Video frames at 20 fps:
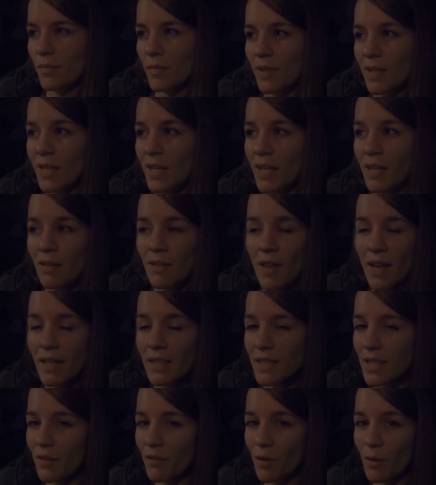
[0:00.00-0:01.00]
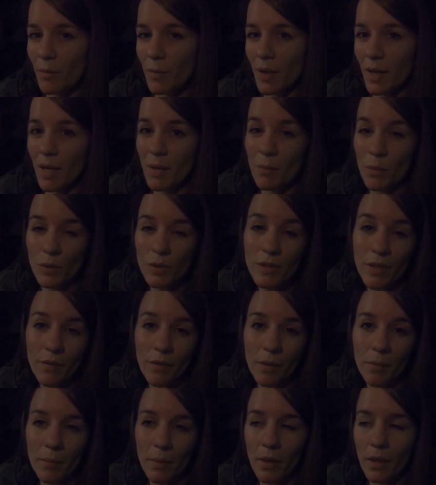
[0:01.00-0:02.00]
he likes everybody, most
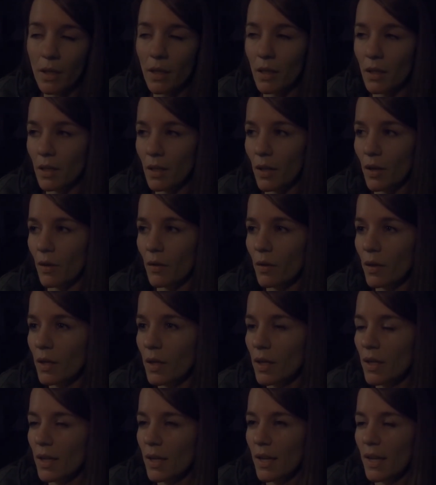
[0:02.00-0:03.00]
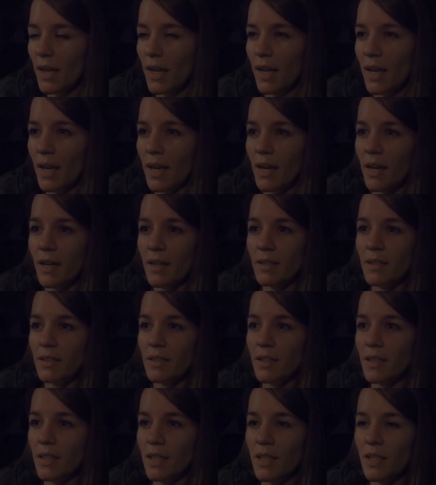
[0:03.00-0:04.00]
everybody, you know.
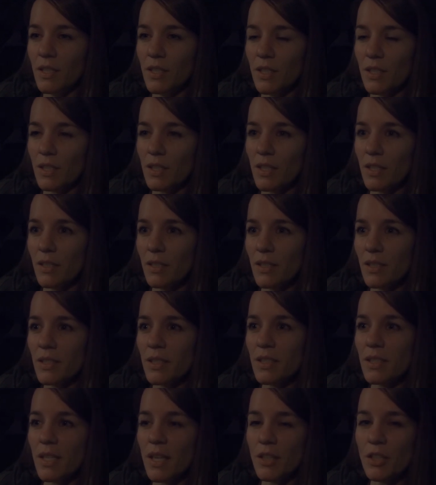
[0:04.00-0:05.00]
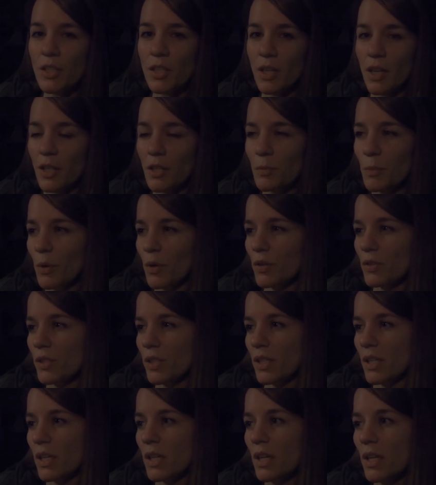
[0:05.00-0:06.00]
And he's just such a nice
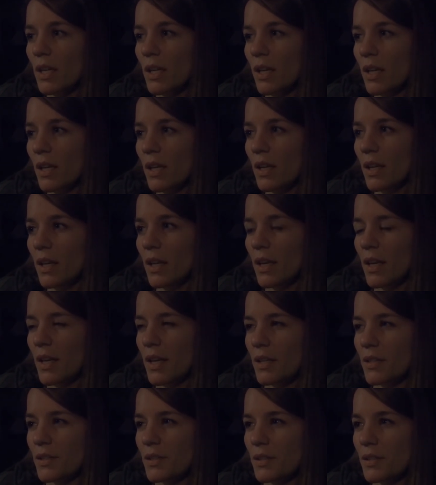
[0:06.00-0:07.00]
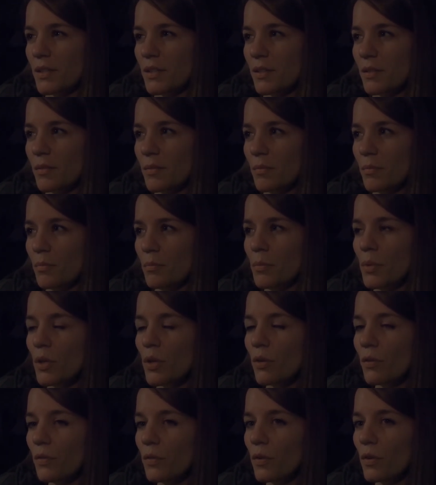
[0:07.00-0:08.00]
person. As
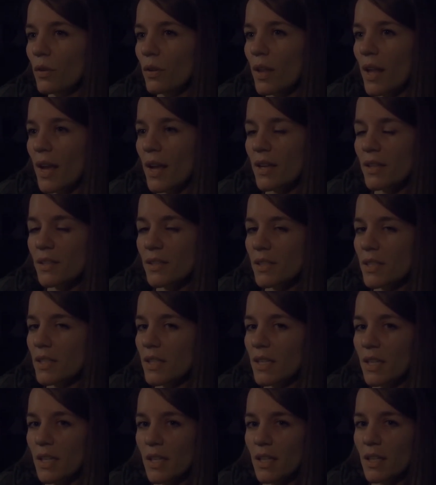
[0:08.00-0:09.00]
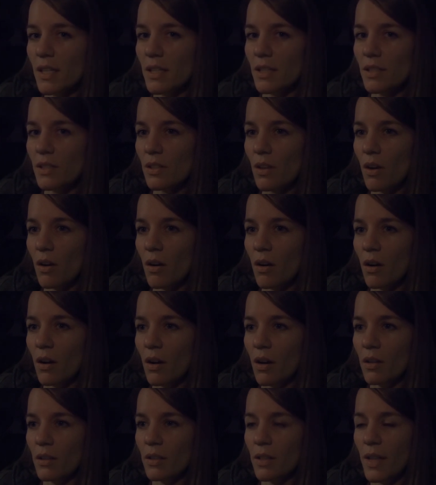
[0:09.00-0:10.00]
beautiful as he is
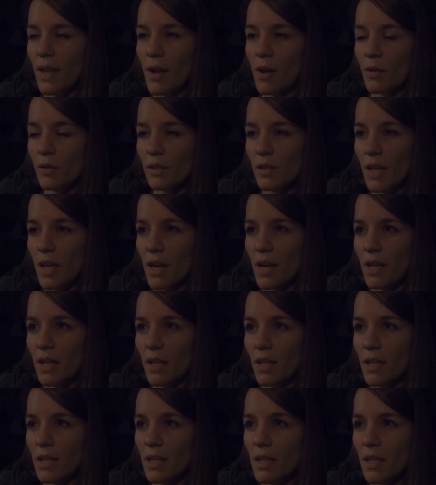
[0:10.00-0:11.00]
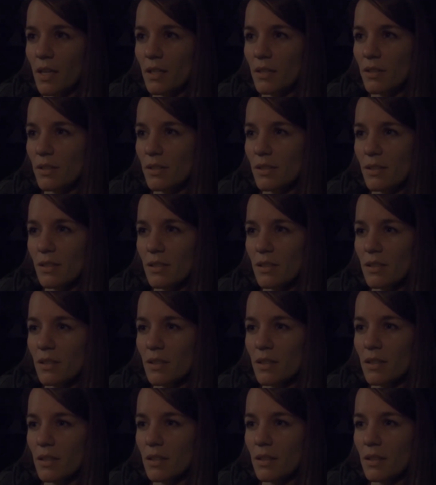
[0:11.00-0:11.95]
on the outside, he is...